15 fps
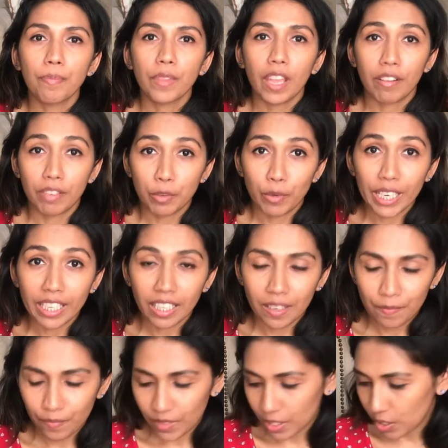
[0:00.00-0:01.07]
every week,
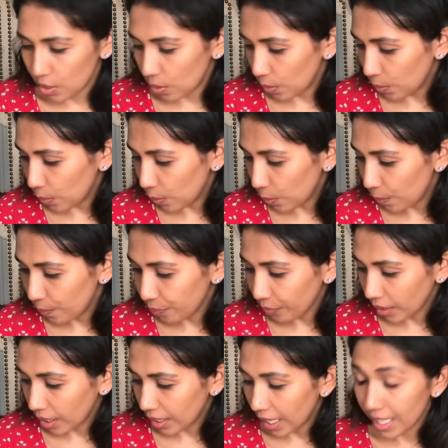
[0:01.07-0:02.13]
so
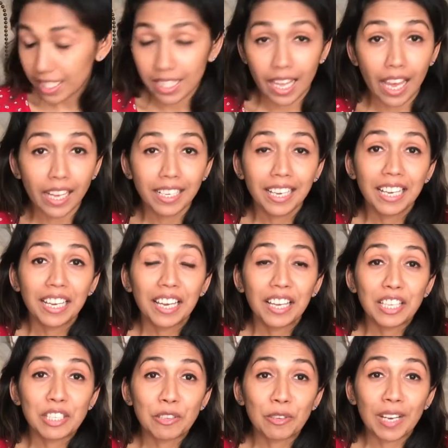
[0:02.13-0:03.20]
that's that.
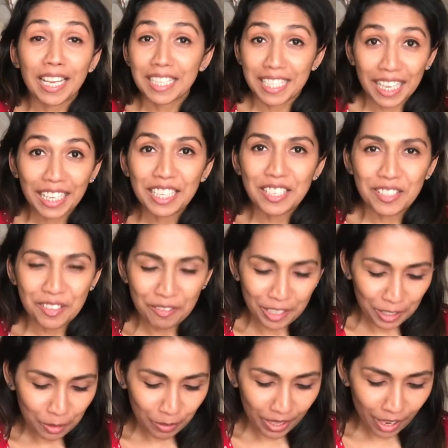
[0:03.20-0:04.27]
So let's get into the
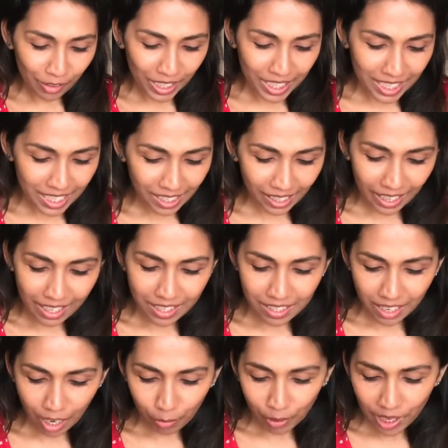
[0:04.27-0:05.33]
video without any delay,
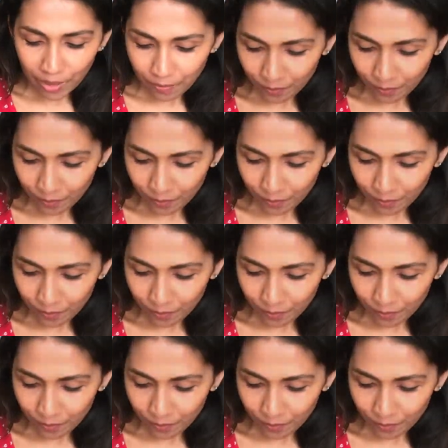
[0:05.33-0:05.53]
shall we?